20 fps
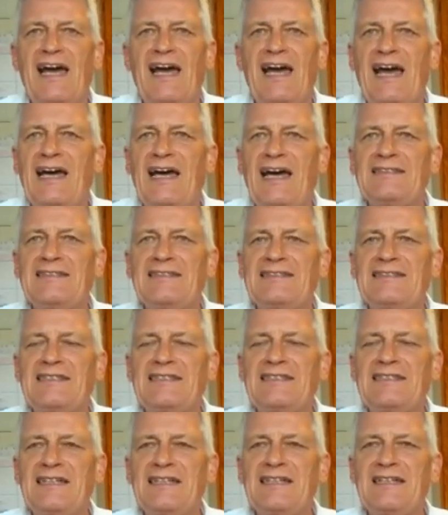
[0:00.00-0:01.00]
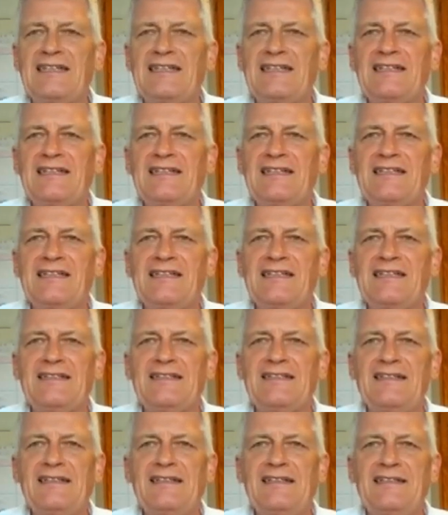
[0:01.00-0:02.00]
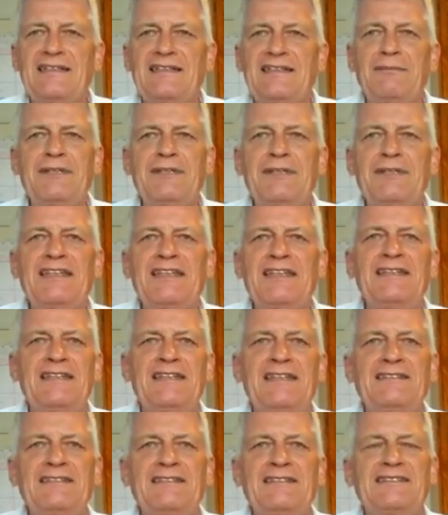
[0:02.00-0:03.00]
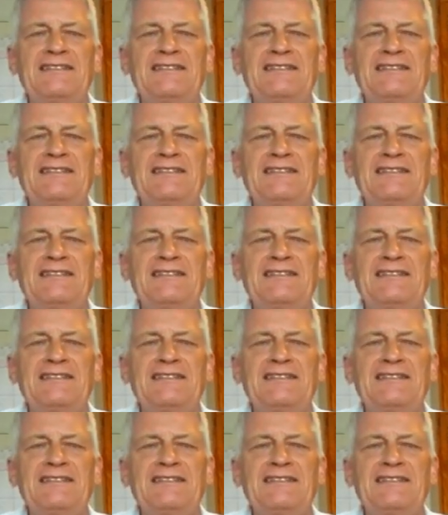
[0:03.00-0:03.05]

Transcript: And in the beginning,